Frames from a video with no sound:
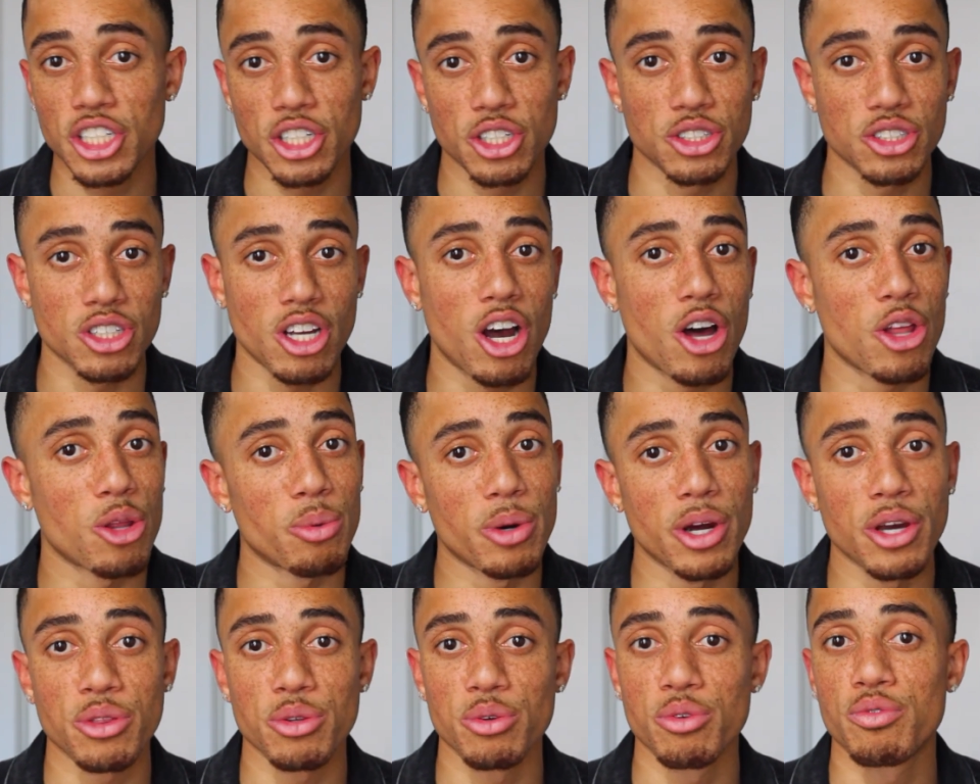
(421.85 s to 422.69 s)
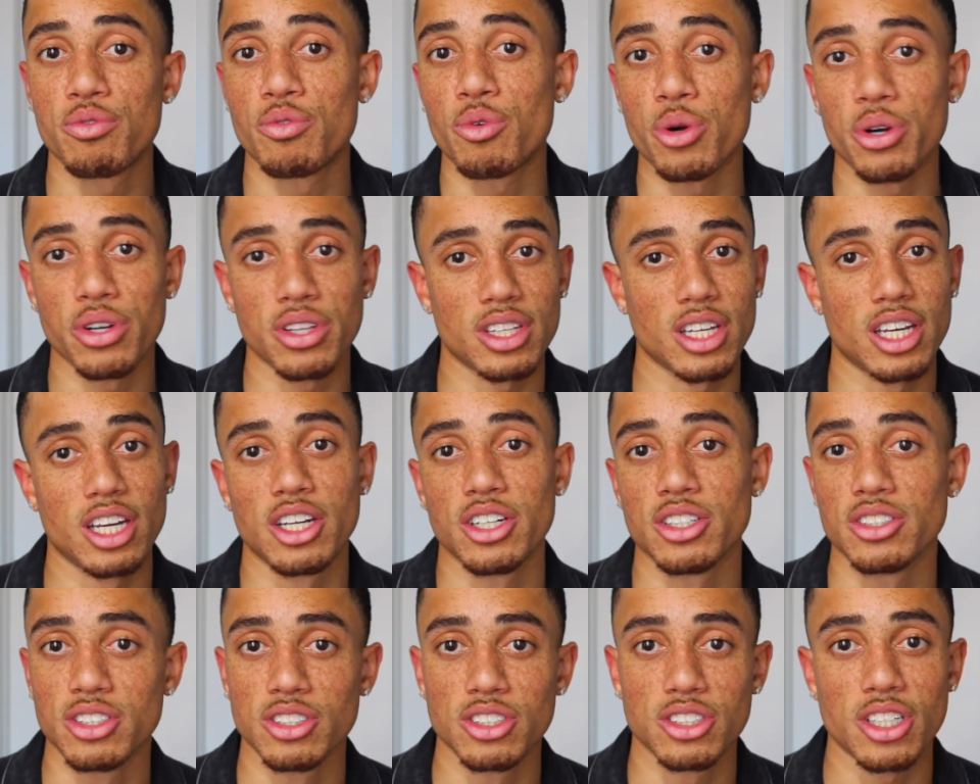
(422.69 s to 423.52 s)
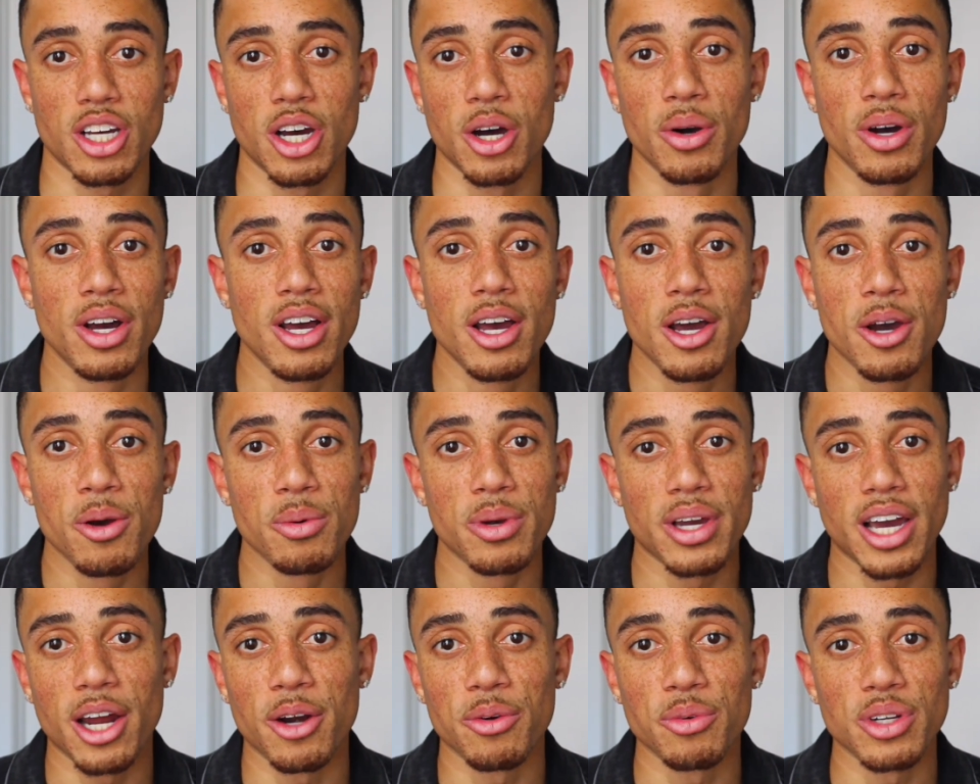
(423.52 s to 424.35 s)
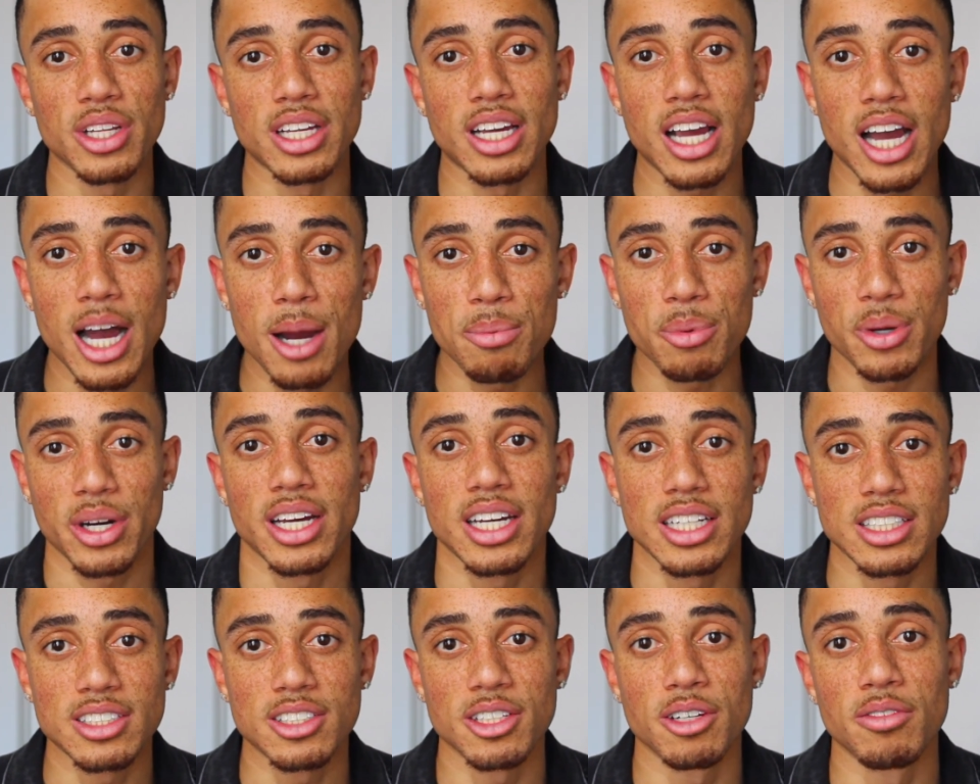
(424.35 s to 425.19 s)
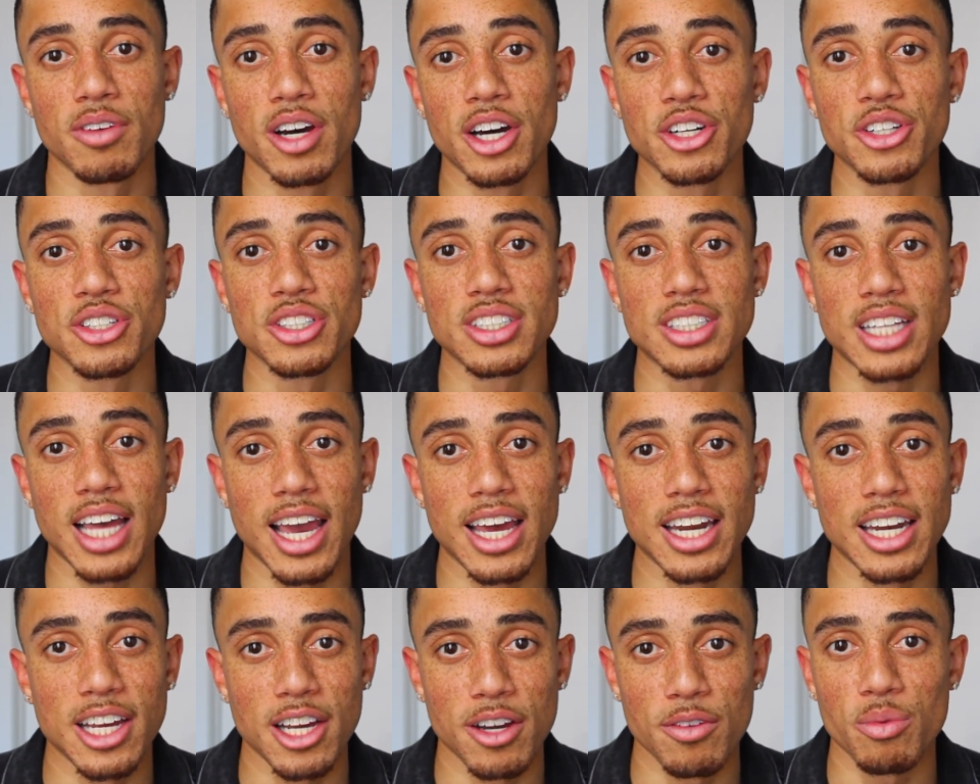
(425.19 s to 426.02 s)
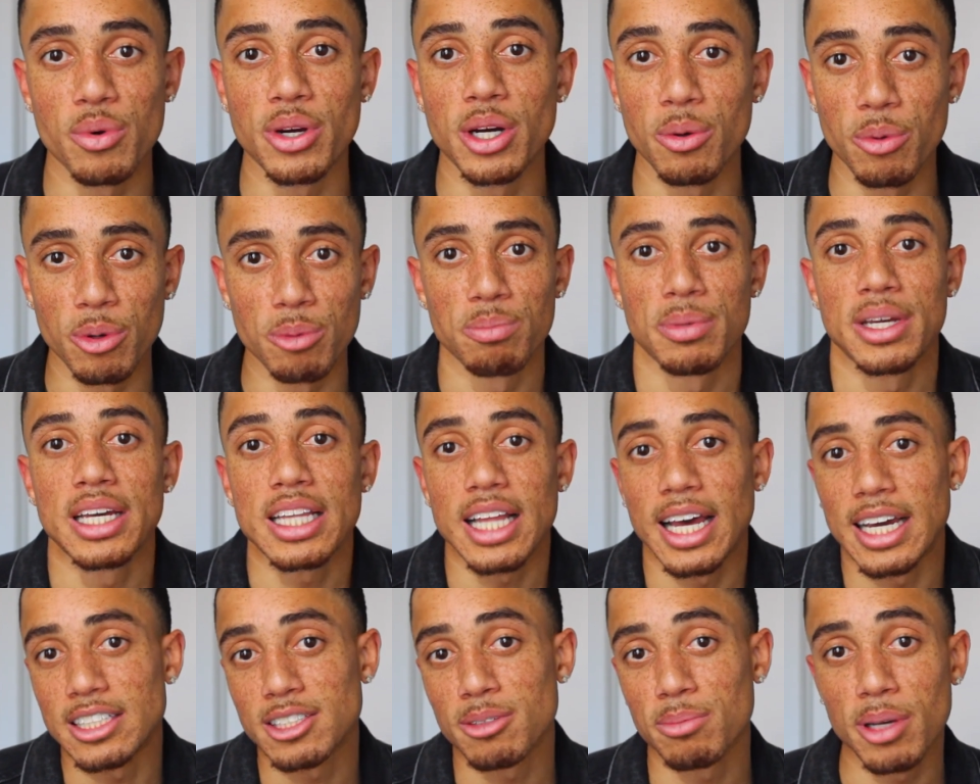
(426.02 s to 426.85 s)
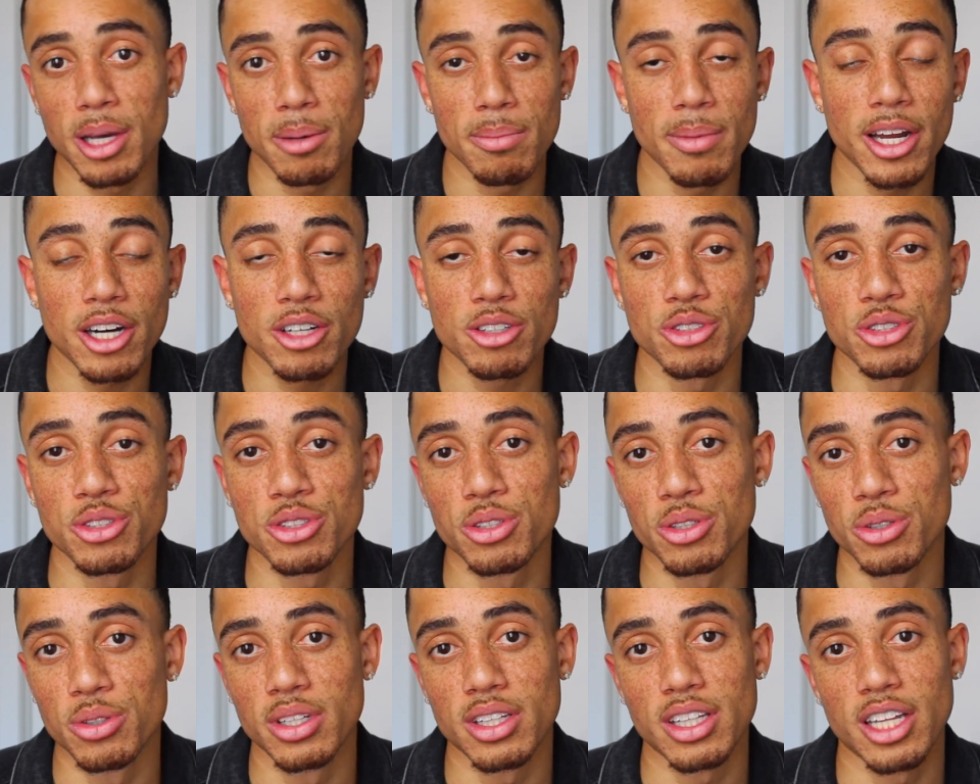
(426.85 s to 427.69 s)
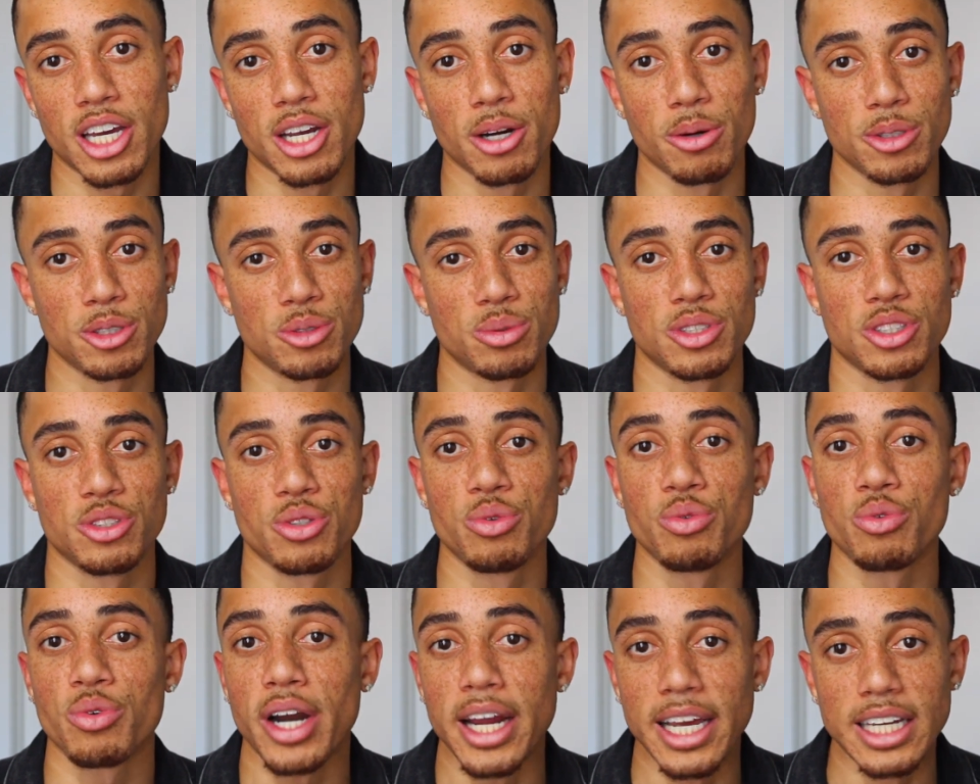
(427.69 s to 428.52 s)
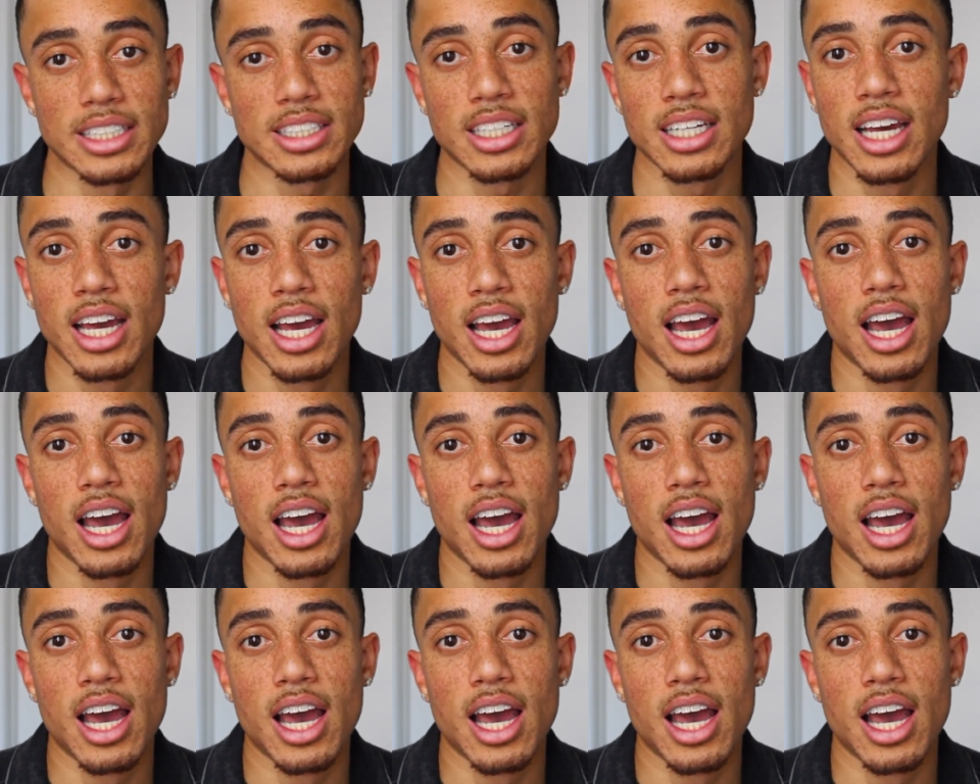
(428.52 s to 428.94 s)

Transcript: years all the way through fourth years, and so we got a really comprehensive understanding of what it would be like to be a medical student there, which was great.